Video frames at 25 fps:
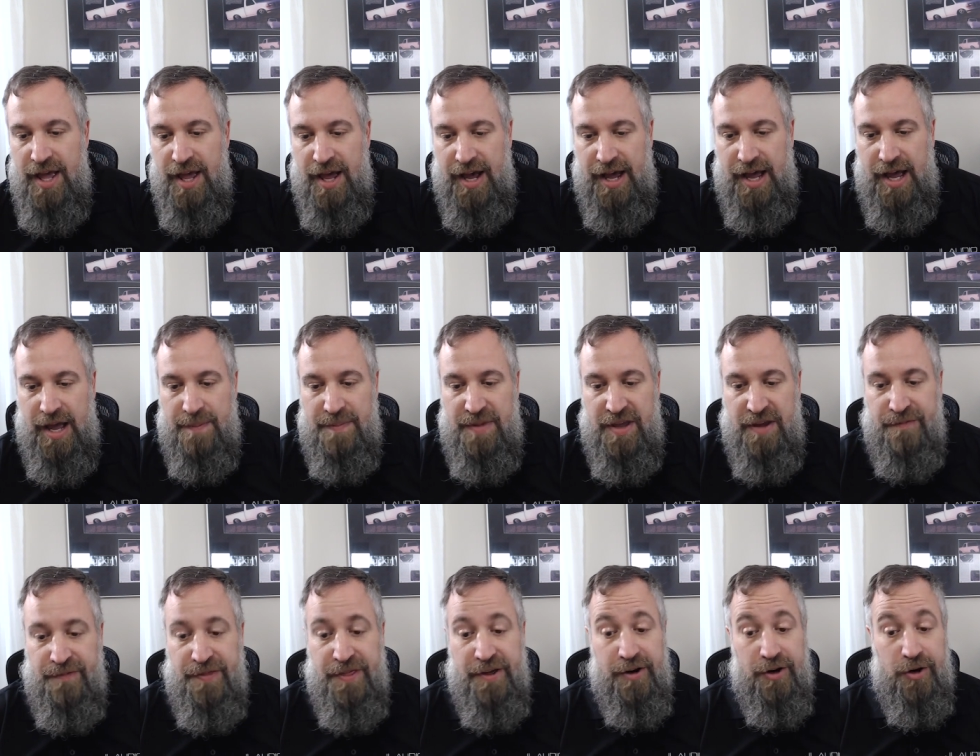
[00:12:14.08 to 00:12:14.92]

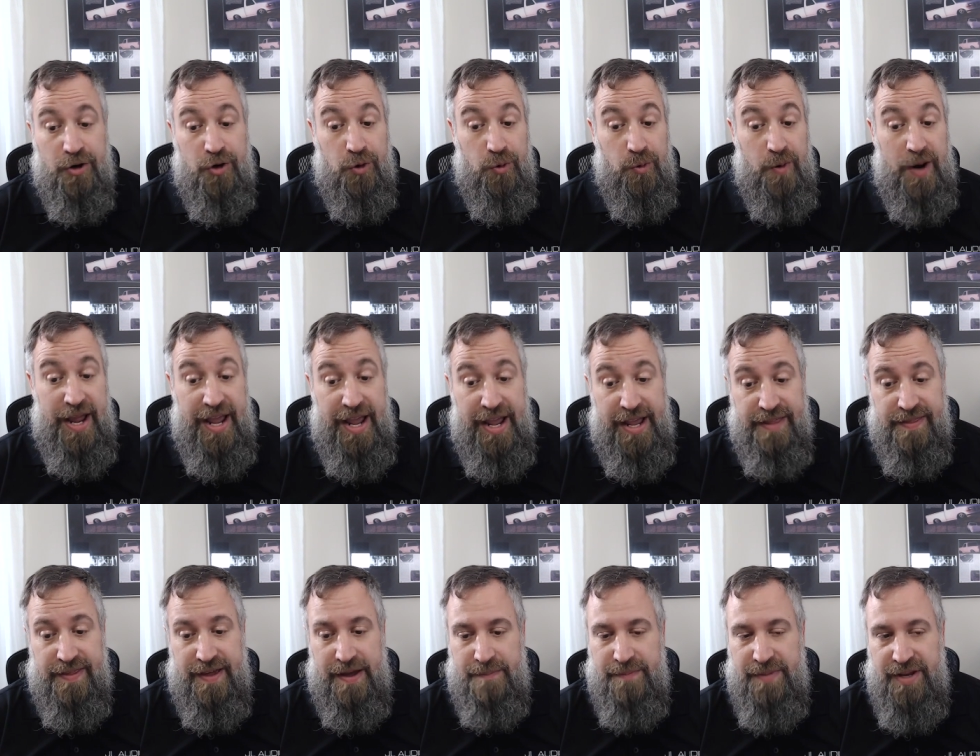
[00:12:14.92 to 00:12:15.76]
If they're gray,
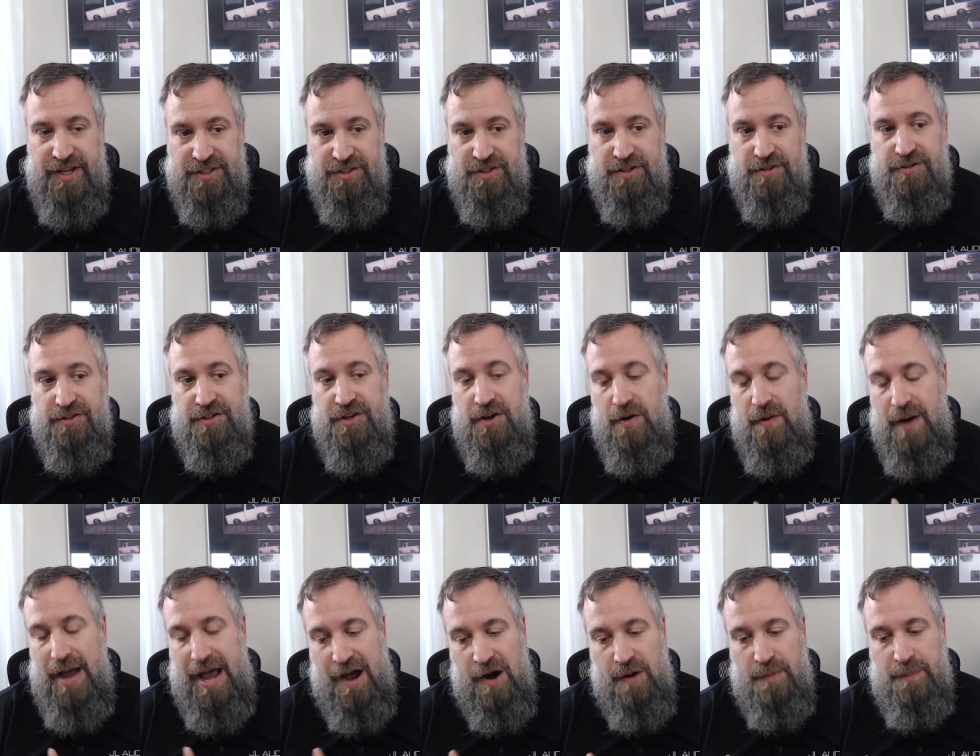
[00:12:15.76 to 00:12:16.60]
that means there's
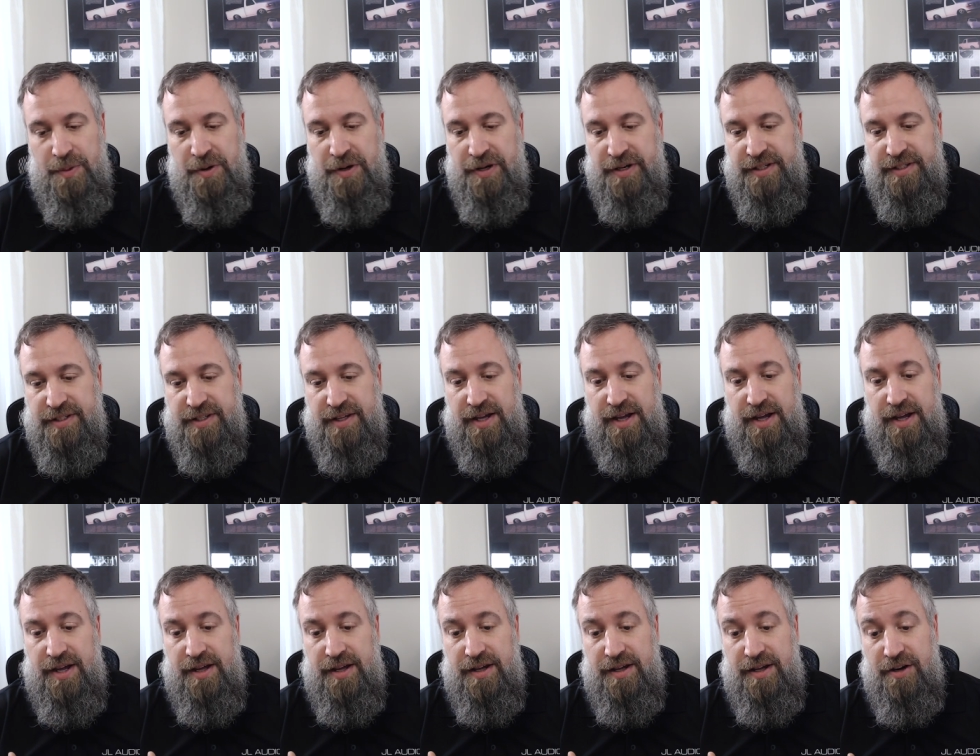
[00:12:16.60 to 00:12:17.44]
no output
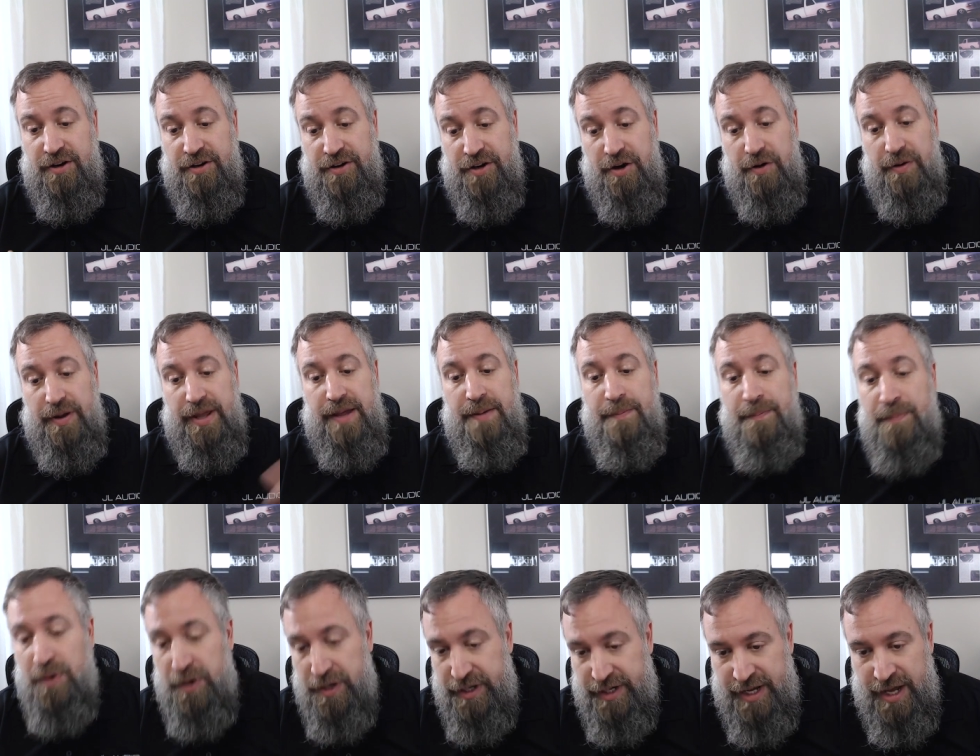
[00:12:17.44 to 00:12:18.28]
or no
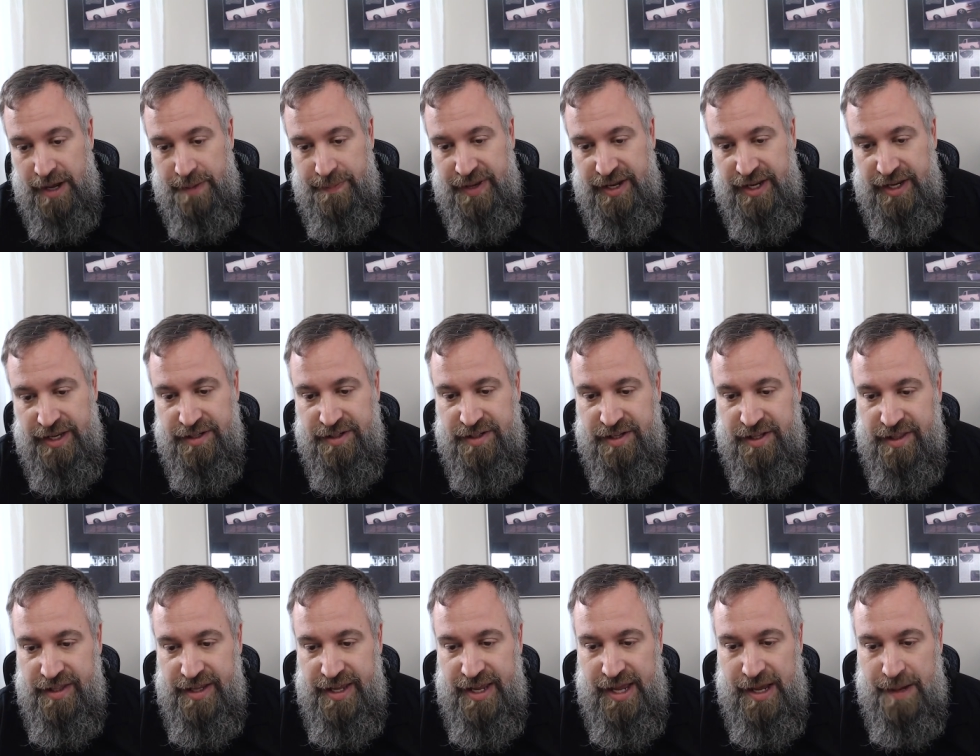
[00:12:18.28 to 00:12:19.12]
input coming into
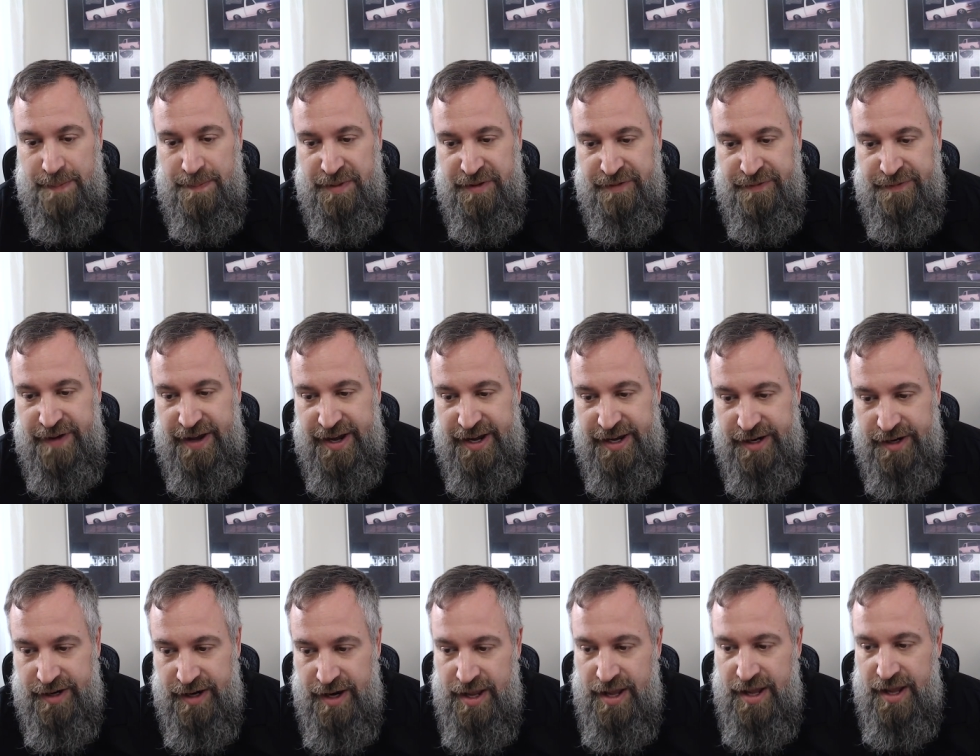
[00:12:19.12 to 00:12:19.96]
the
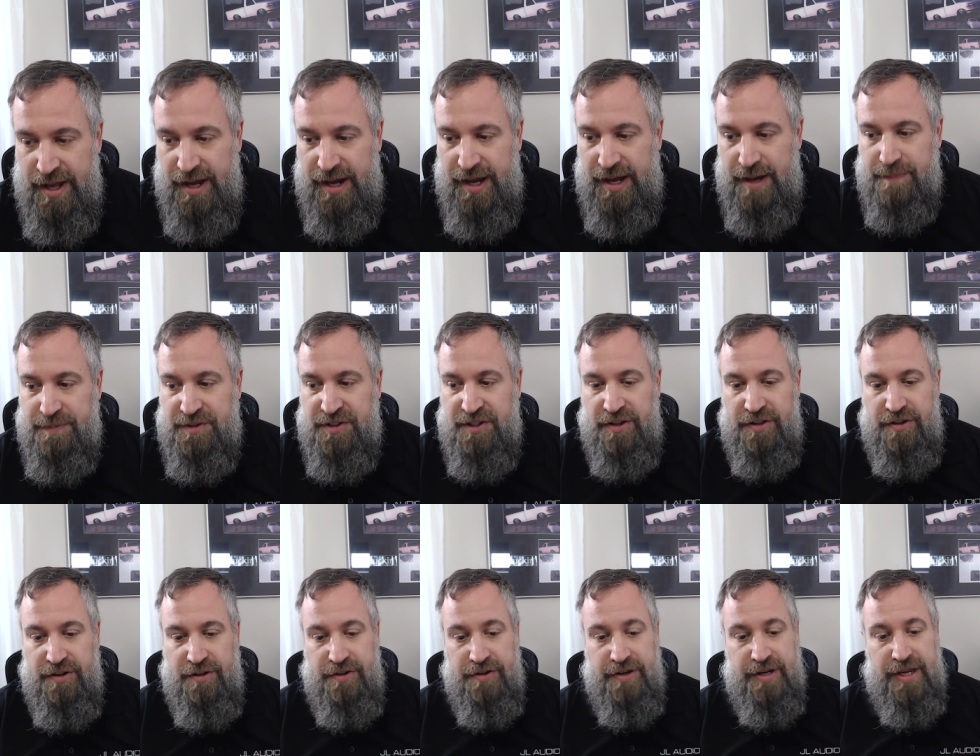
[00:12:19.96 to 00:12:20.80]
amplifier. So
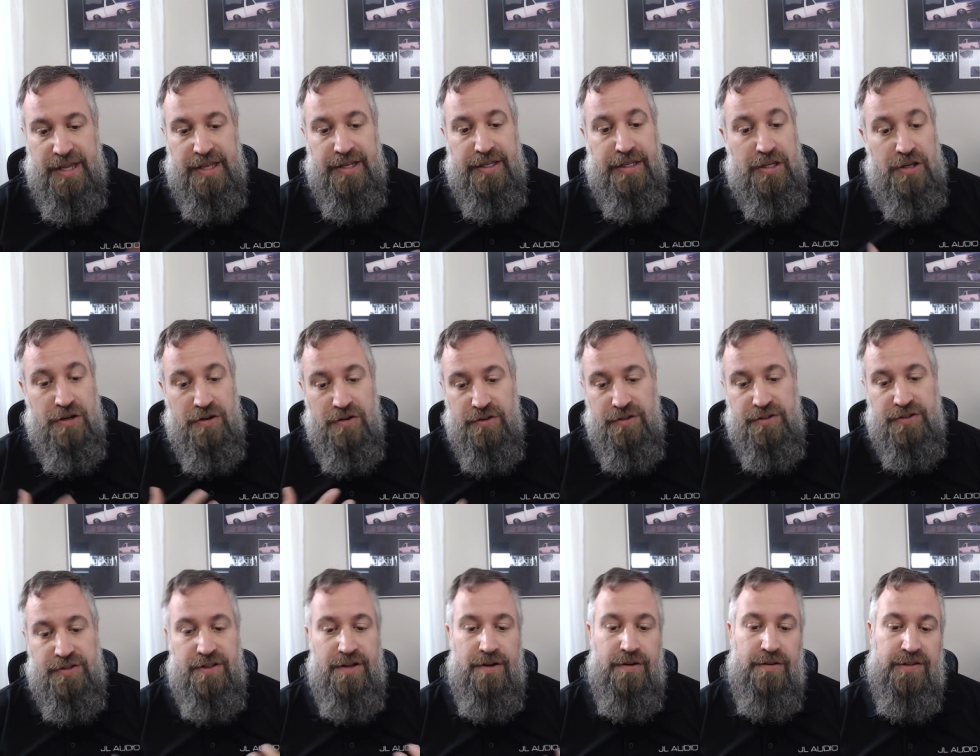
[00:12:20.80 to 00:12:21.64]
that you can
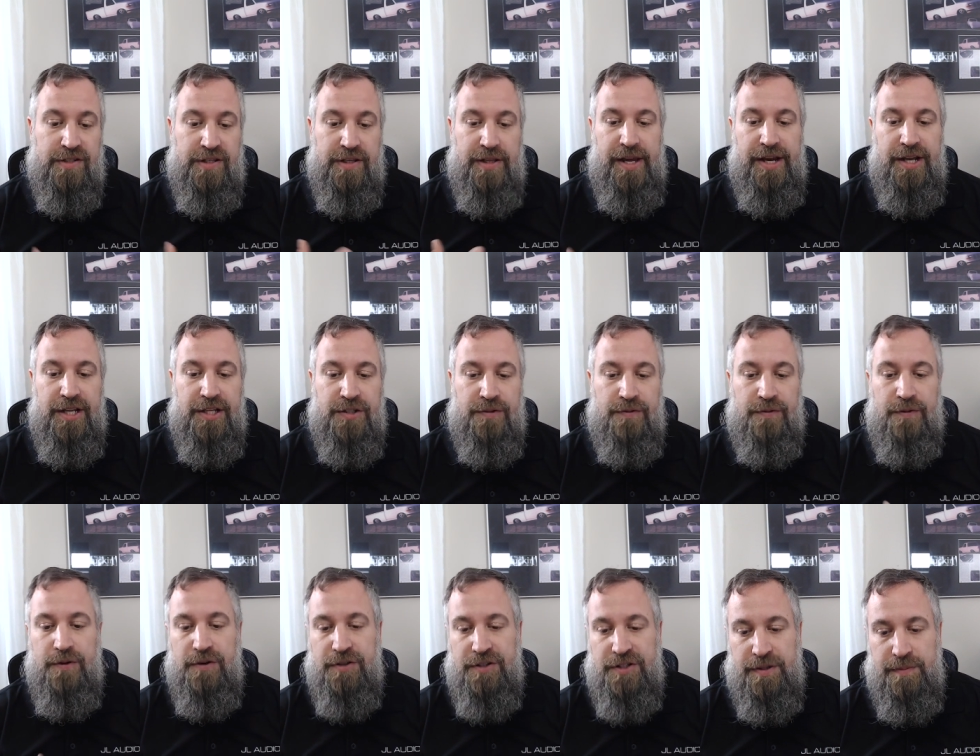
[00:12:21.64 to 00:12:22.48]
use those lights
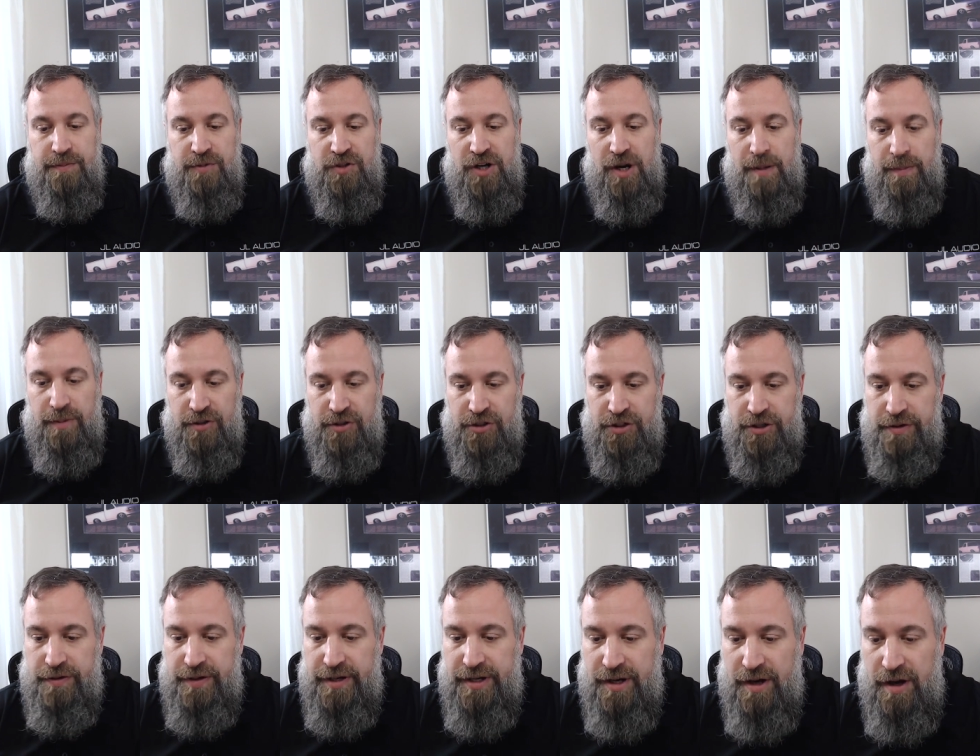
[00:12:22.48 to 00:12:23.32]
for some
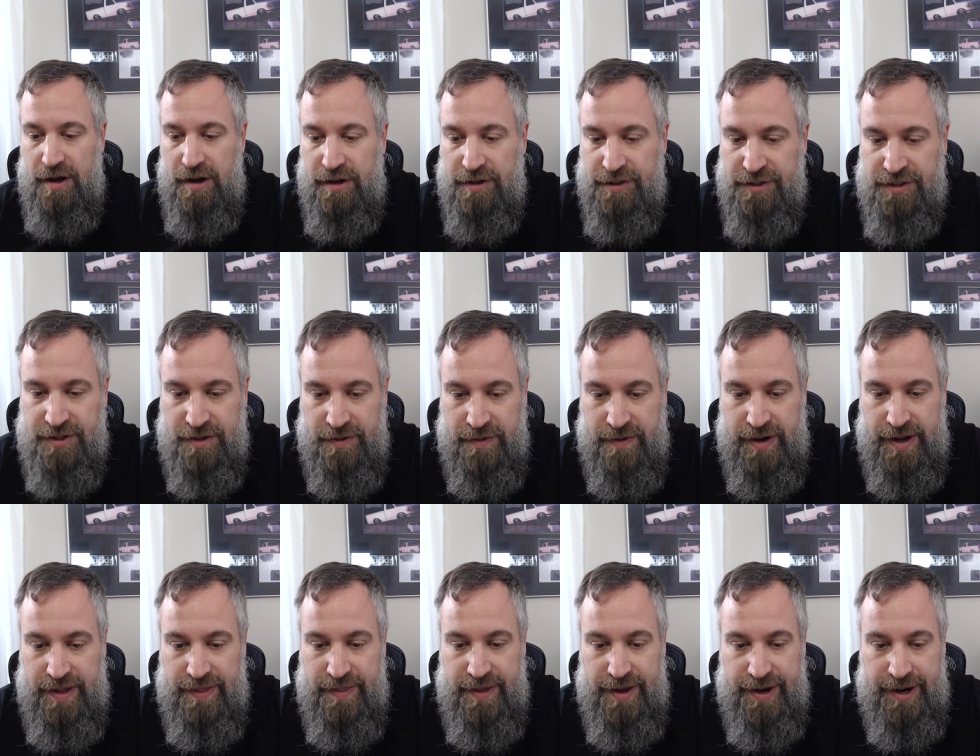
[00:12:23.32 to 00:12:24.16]
troubleshooting also
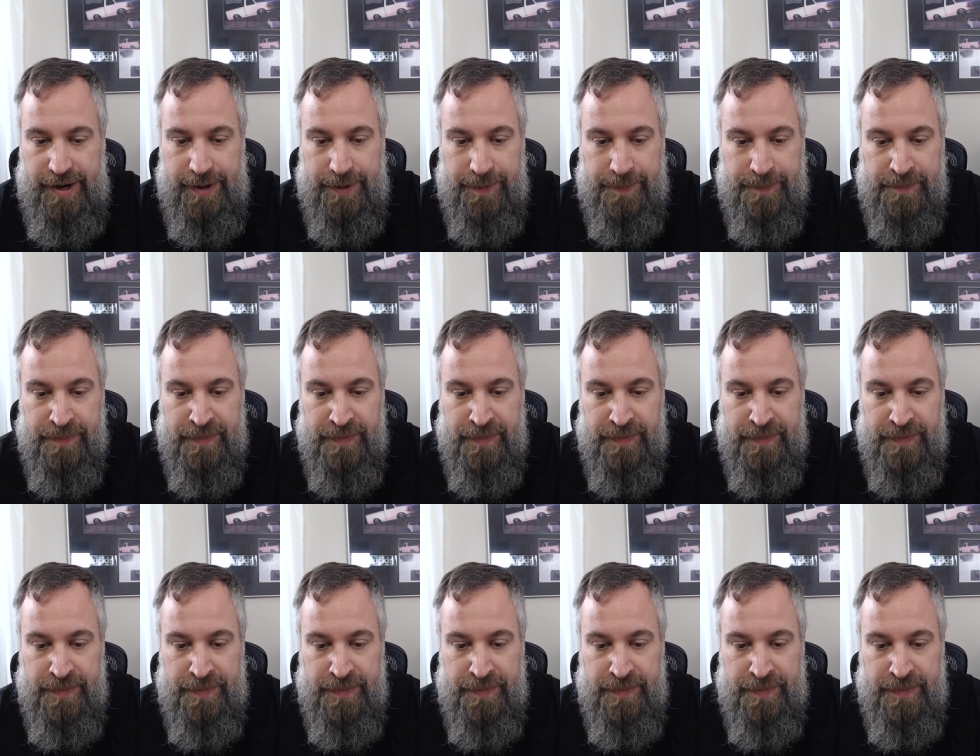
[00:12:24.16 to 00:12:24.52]
on there.